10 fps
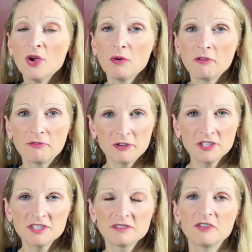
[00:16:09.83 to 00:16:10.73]
Well,
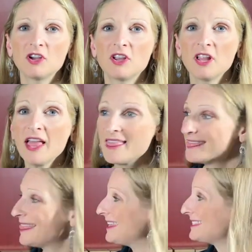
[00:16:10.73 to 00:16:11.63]
first of all,
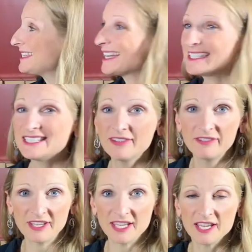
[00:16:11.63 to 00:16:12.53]
this
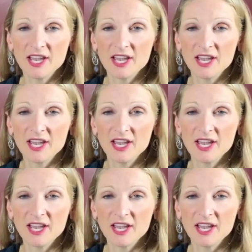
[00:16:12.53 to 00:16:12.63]
activity